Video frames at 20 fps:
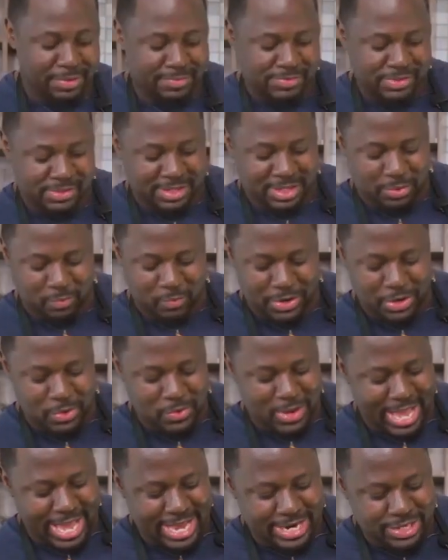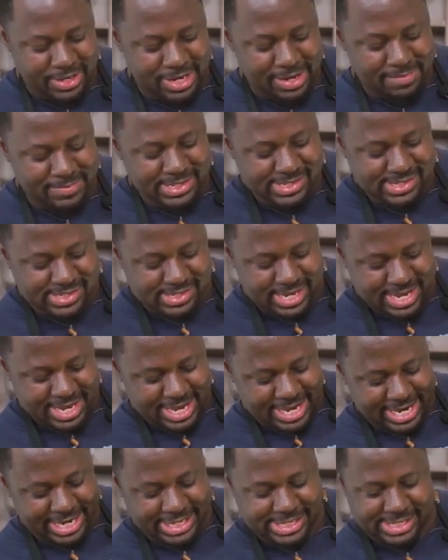brim, so that when you add your lemons,
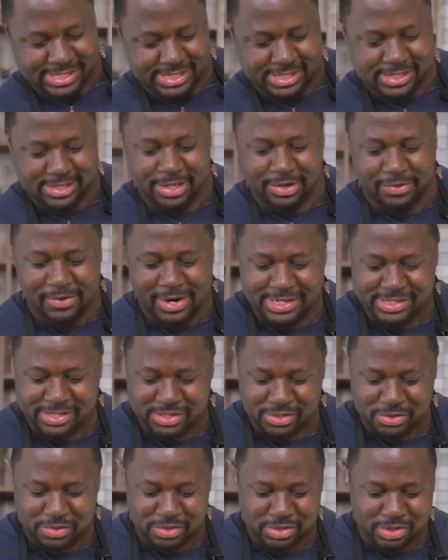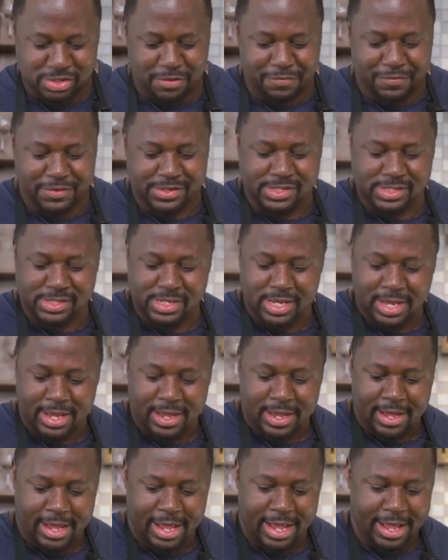it just rises to the surface.
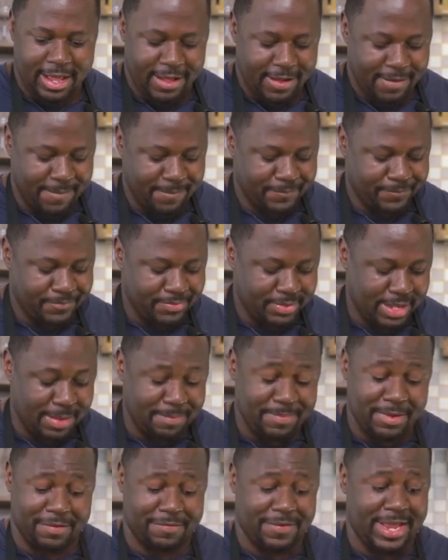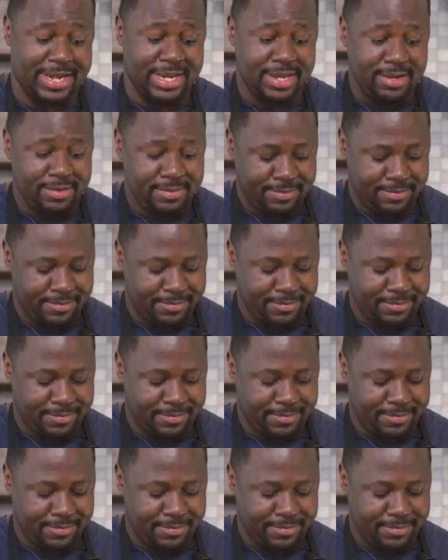A bit of honey.